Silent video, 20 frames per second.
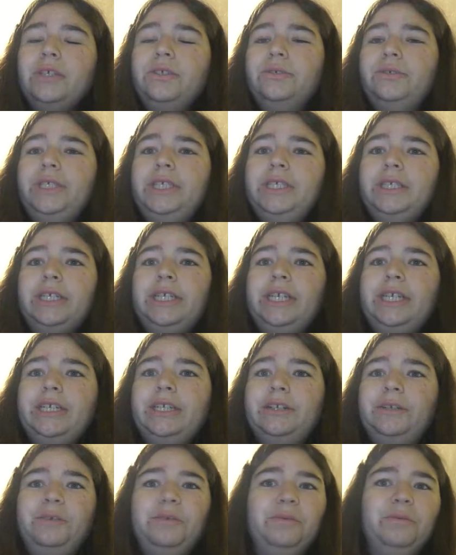He's gonna get
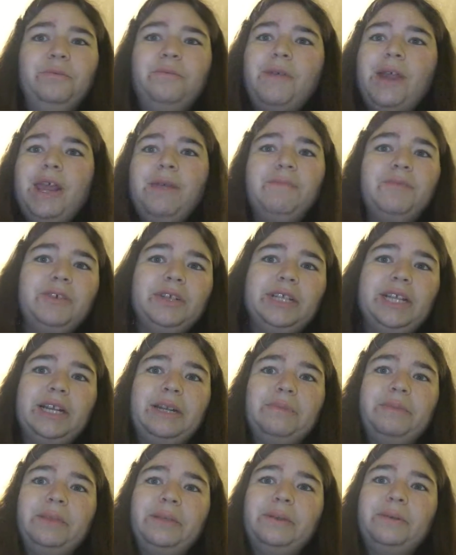to do way more in
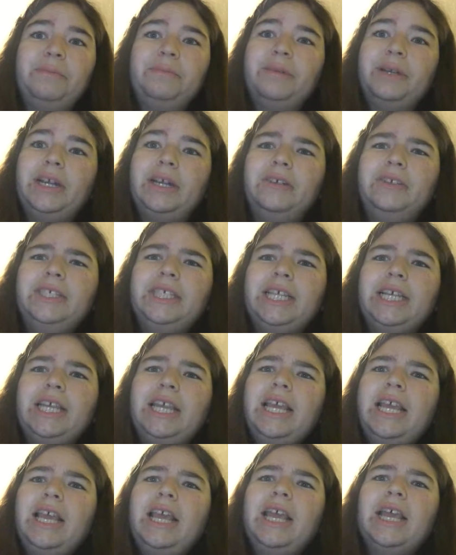that episode, but I was like
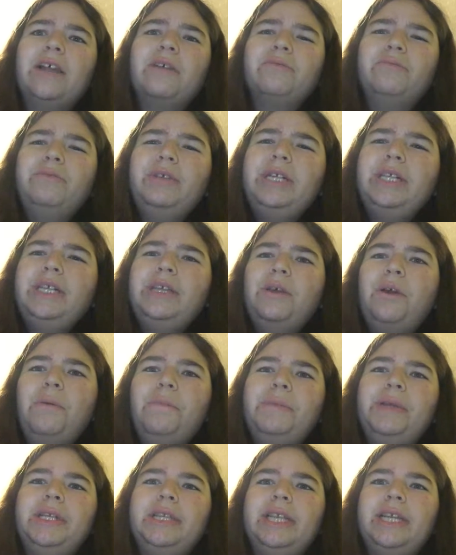really
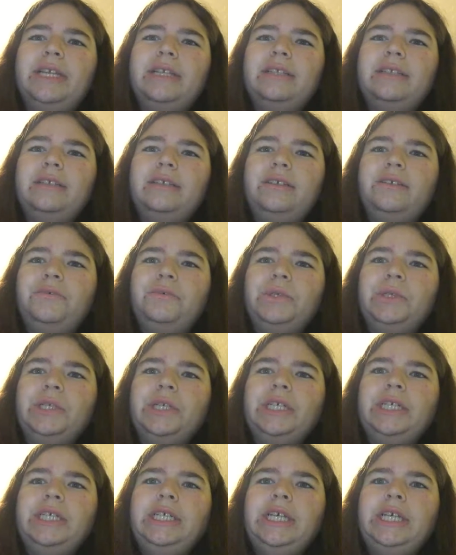hoping that he was
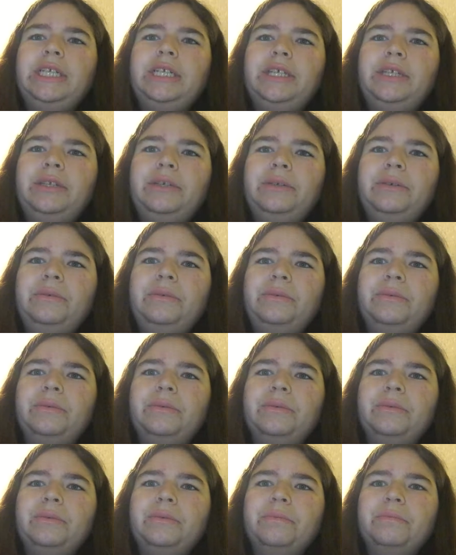gonna get to do
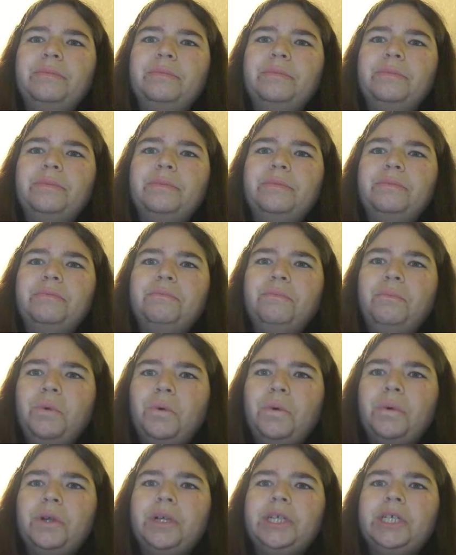
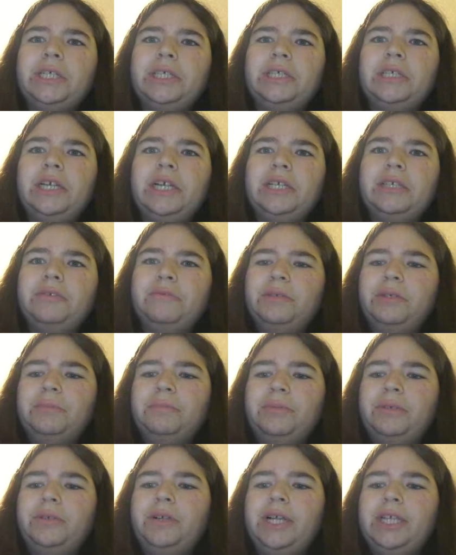more as we were
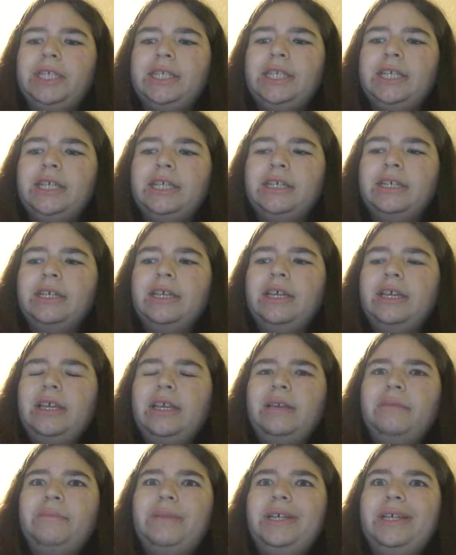progressing,
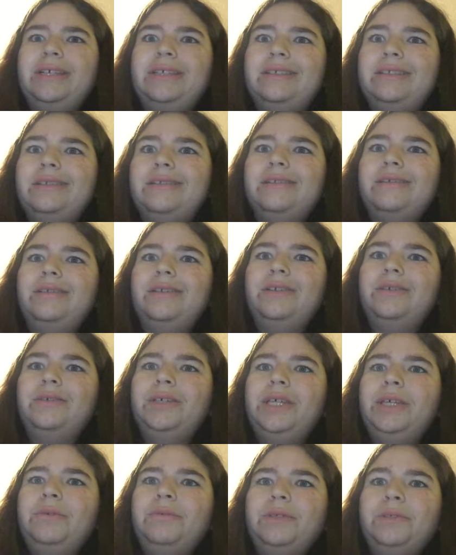because
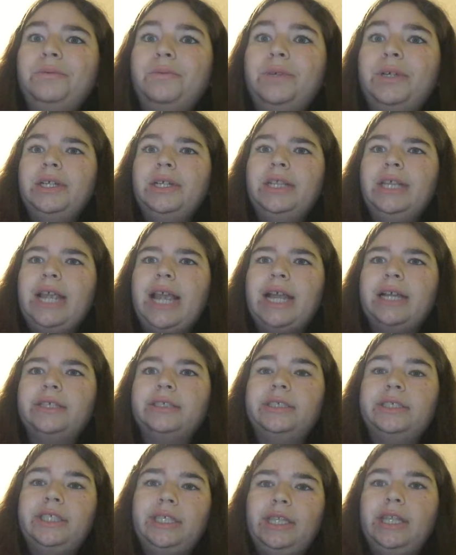he was of the
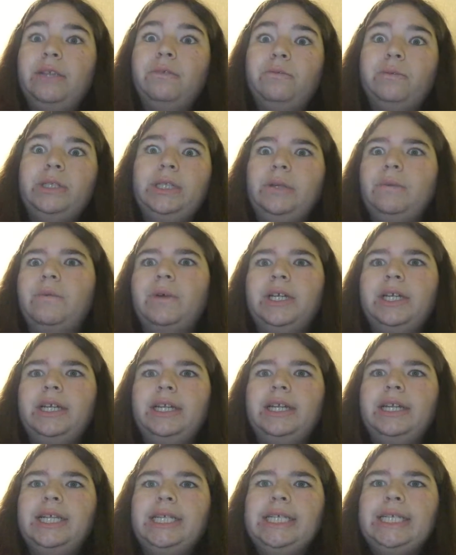actors that they really
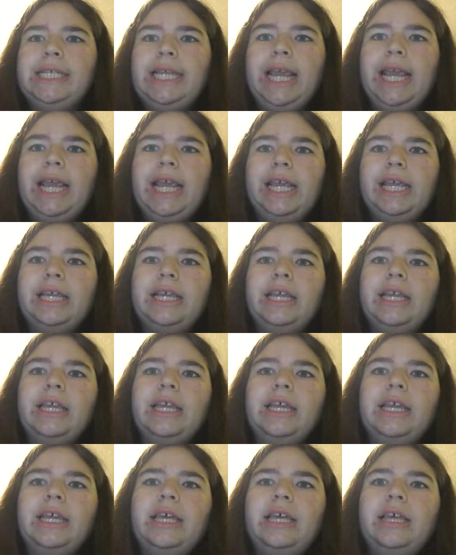wanted to stay
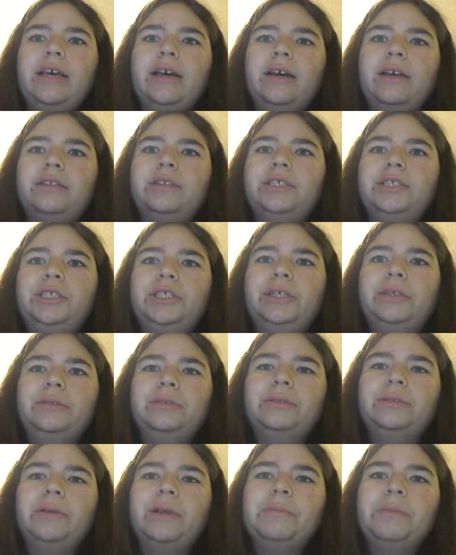on the show.
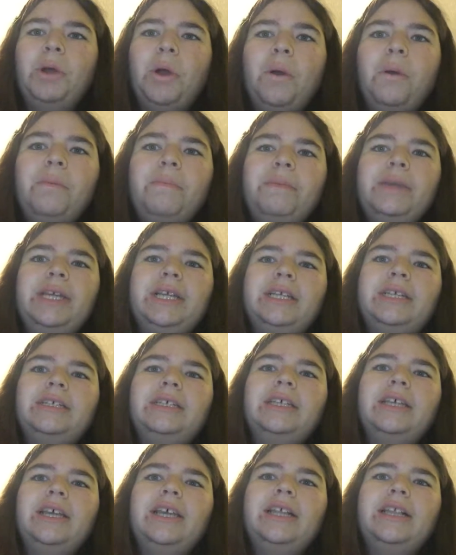So I'm hoping,
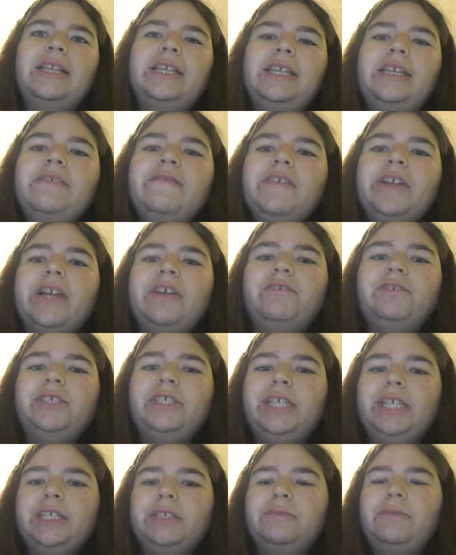like, even after
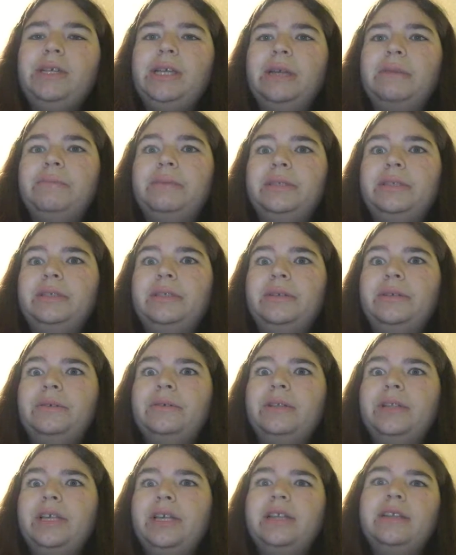next week
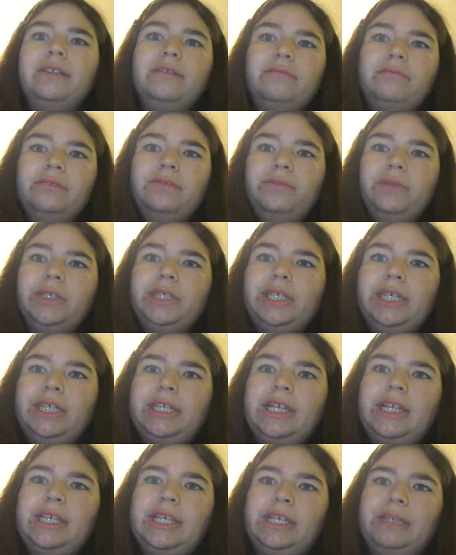episode, that we're gonna
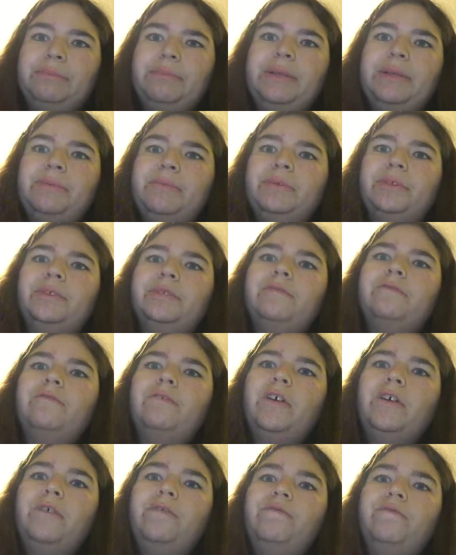get to see a bit more
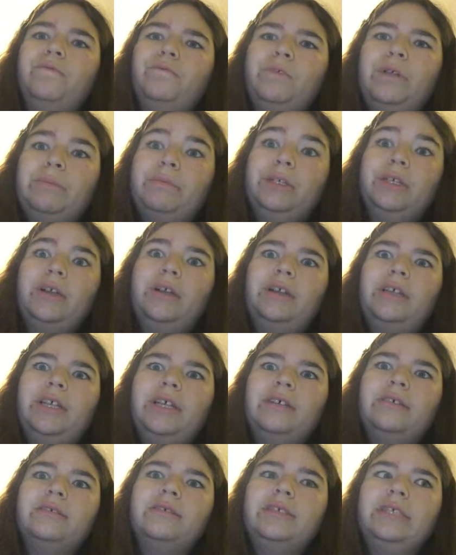of Robert
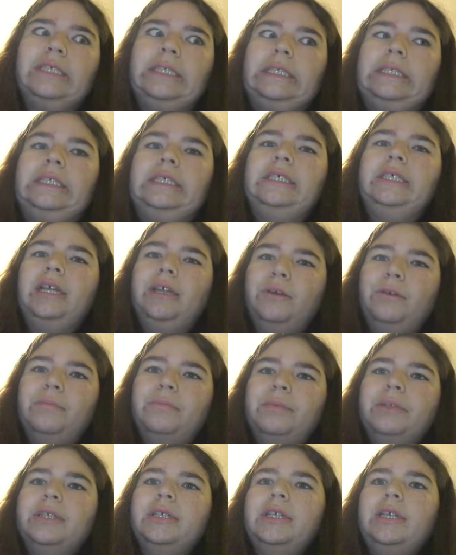Carlyle. I
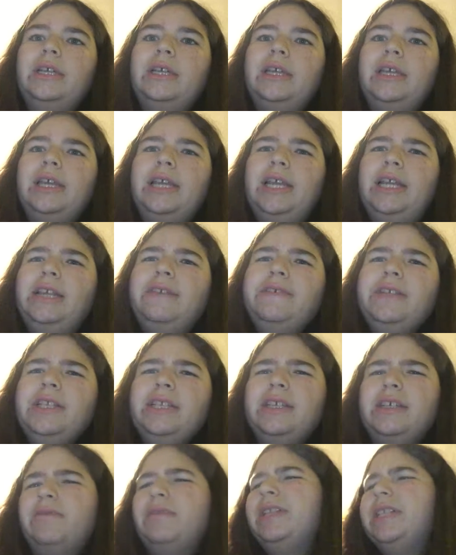hope. And
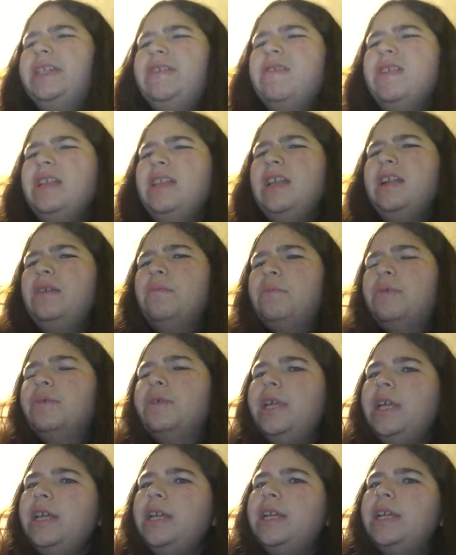even Lana
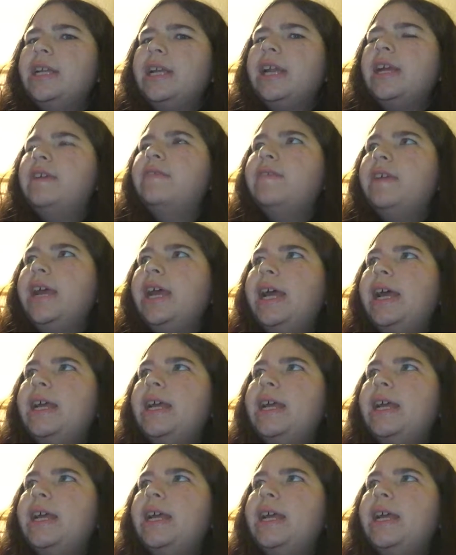Parrilla didn't have